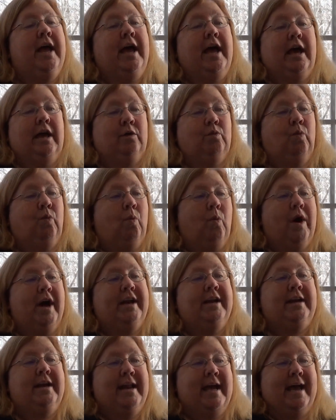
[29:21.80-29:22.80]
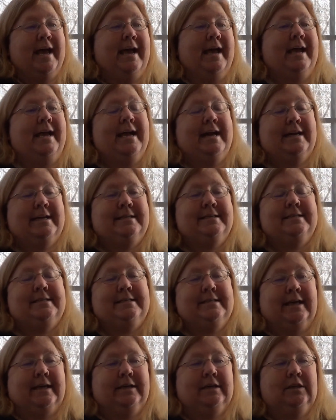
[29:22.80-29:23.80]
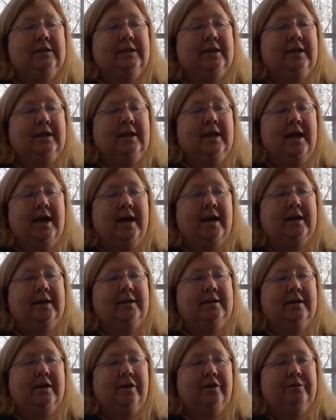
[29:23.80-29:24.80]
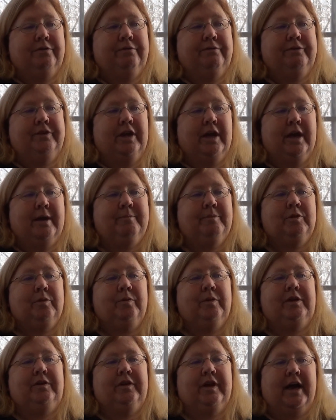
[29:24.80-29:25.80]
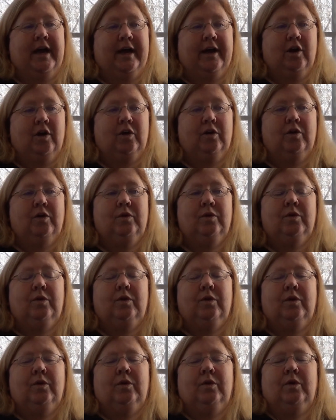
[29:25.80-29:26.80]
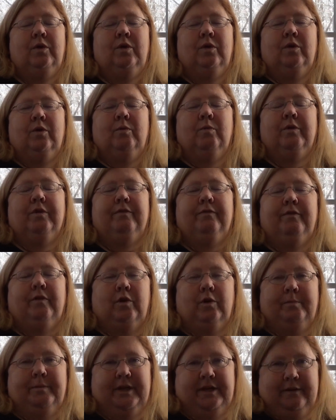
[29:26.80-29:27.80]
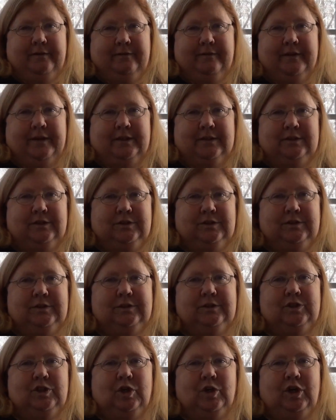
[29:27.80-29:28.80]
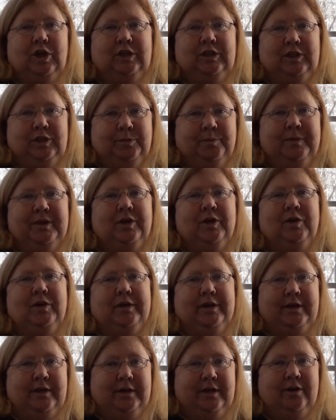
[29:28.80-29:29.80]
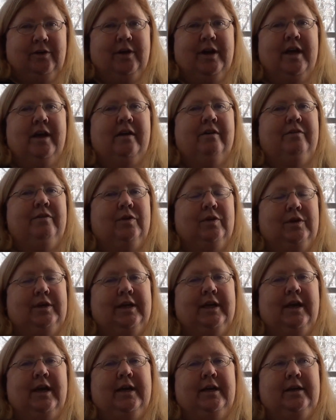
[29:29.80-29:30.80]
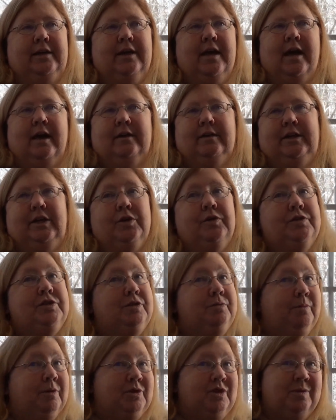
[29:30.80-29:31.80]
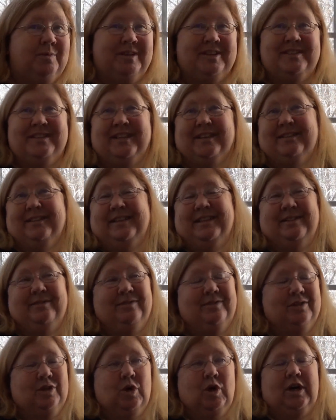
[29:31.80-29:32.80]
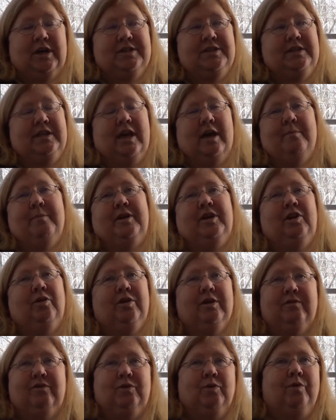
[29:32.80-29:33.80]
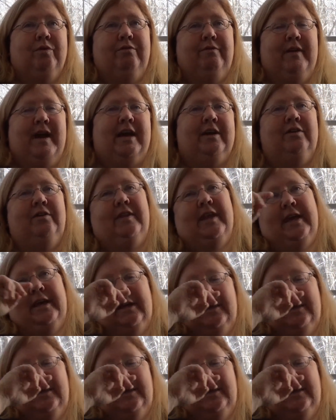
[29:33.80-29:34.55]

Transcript: And one day I suddenly had enough time to retire with full benefits a little bit early, year and a half early. Mm -hmm. I had mm-hmm. not used most of my sick leave across time, and you can sort of factor that